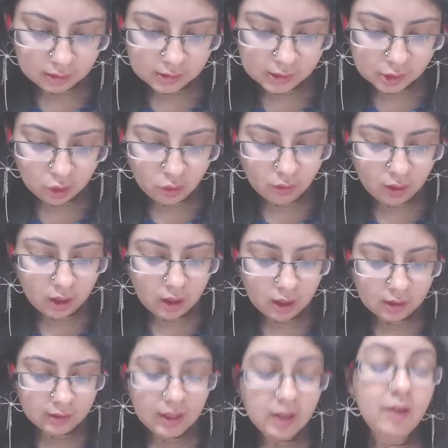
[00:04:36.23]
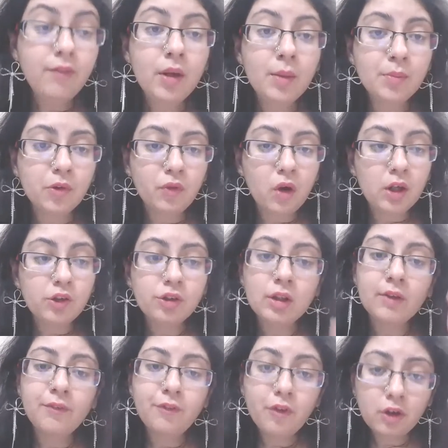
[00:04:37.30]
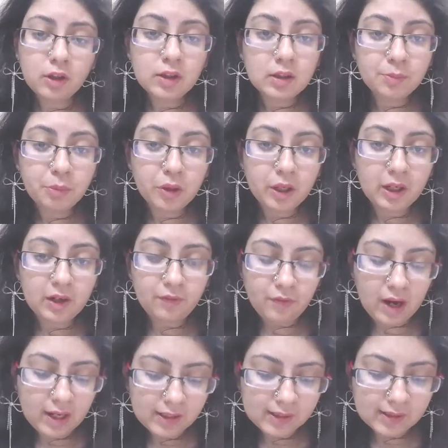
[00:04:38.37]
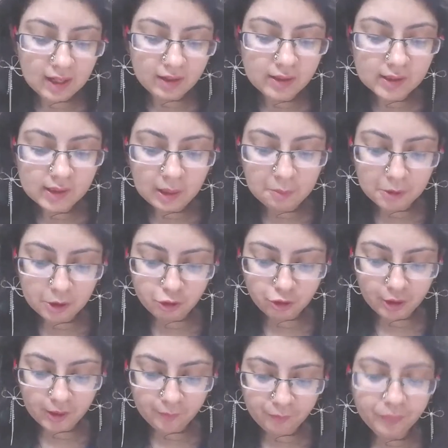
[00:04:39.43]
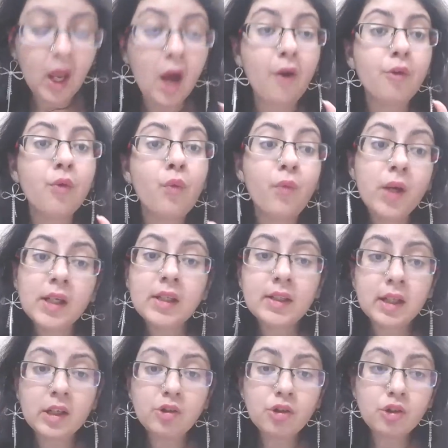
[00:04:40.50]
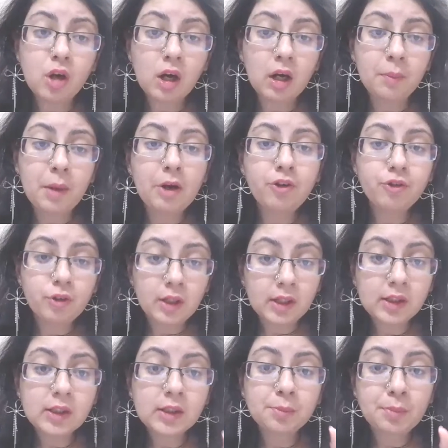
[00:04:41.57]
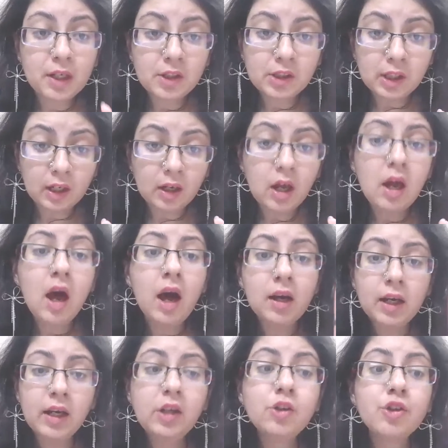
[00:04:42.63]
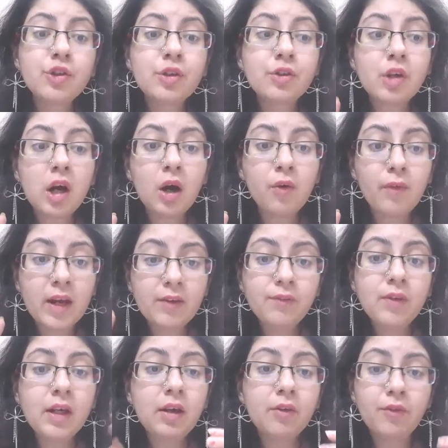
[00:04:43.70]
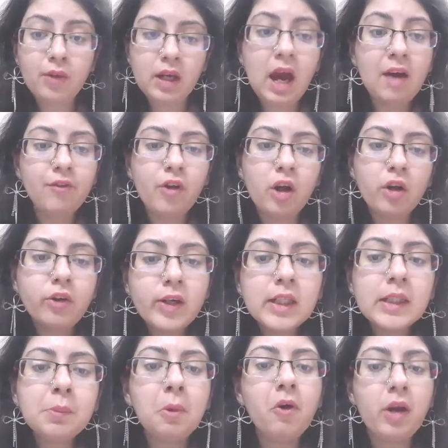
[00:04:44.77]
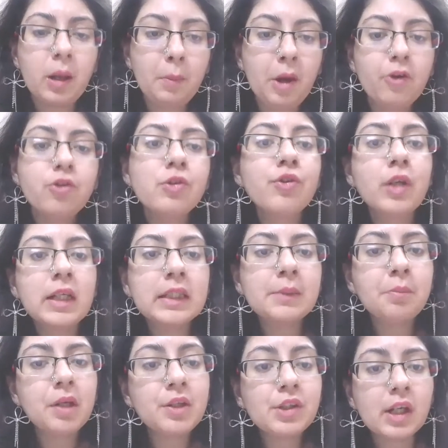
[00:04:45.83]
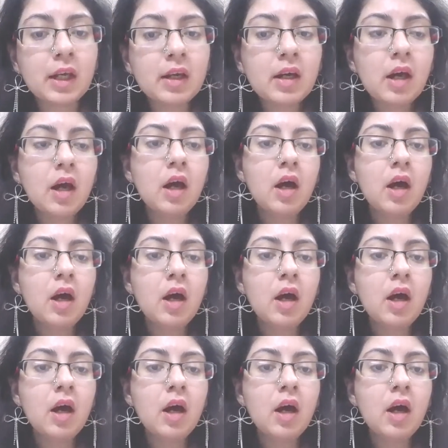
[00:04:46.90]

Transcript: Then we move on to the fourth poetic device, that is imagery. Now we tend to talk about trees sprinting. Again, when we have already spoken about trees sprinting